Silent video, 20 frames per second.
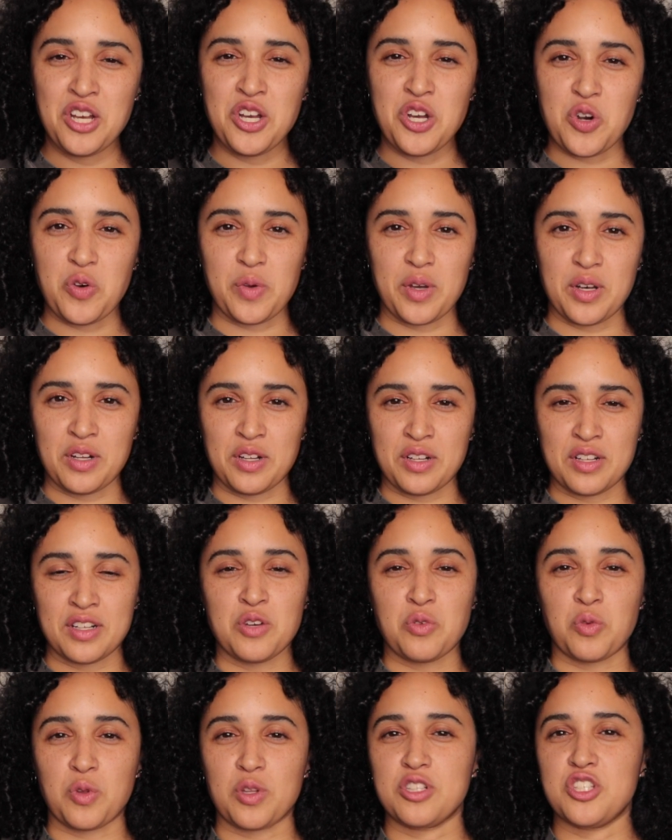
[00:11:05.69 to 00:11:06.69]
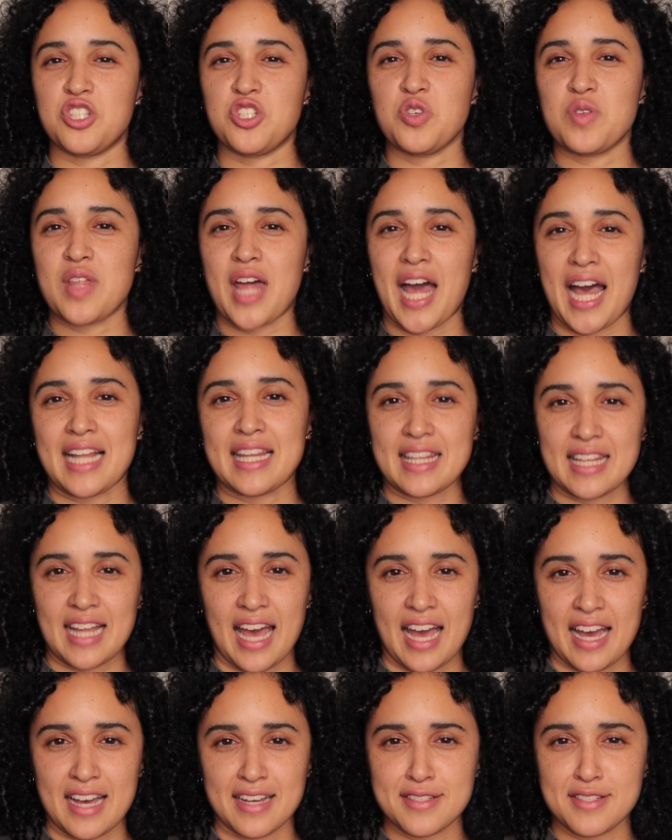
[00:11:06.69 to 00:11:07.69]
We'll do that
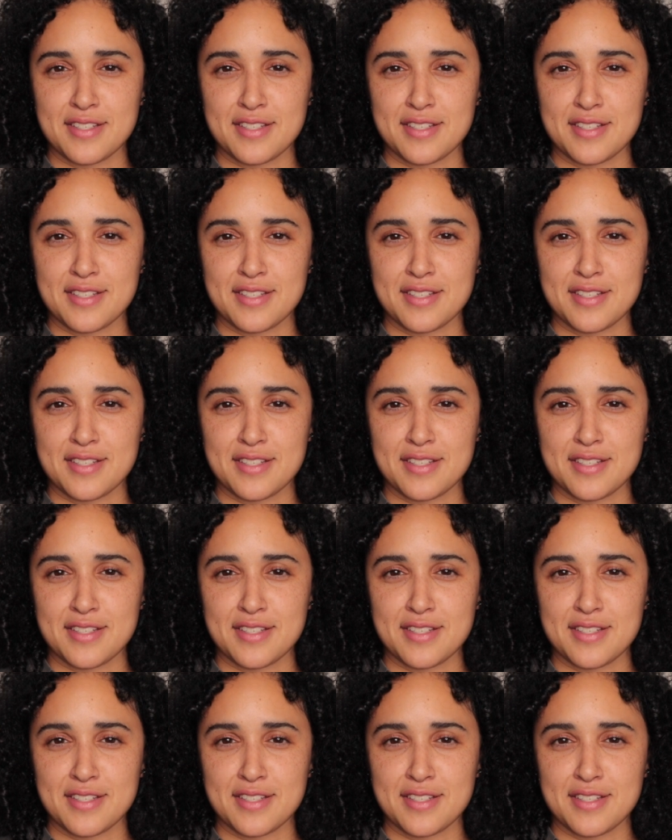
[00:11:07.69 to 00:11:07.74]
less.